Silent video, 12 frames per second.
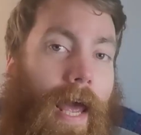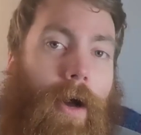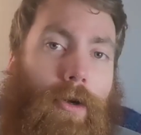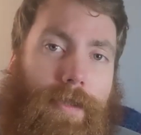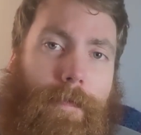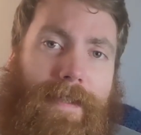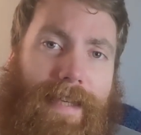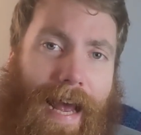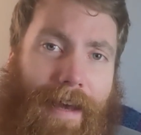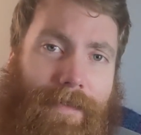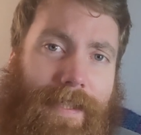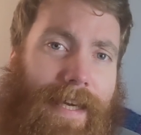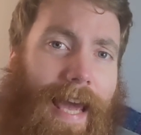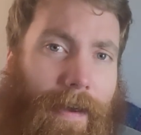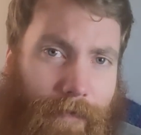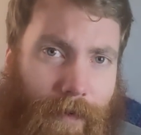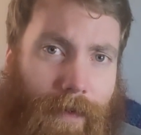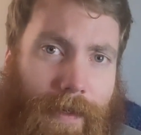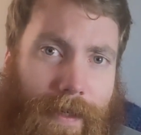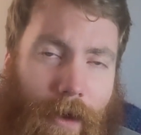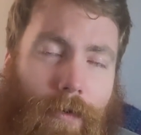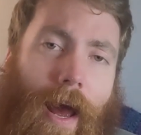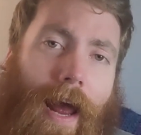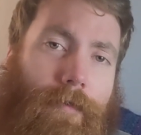It also means that I have to take everything
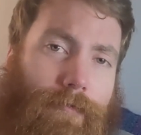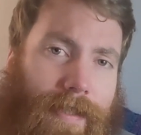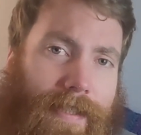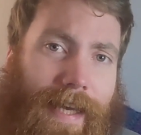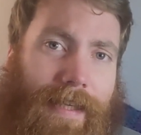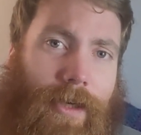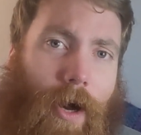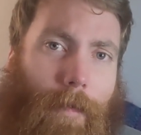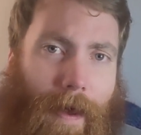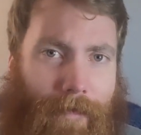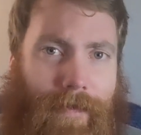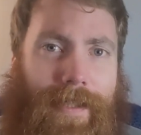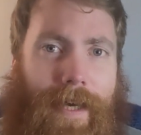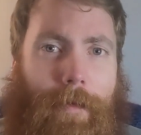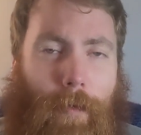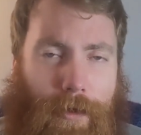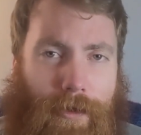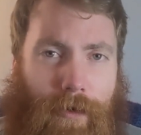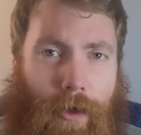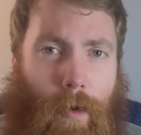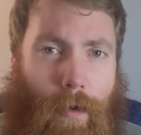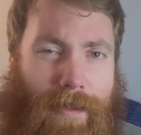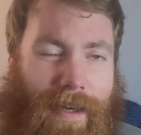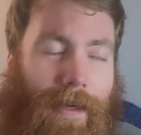down and reset it up every time I want to
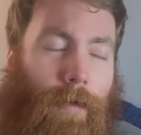record,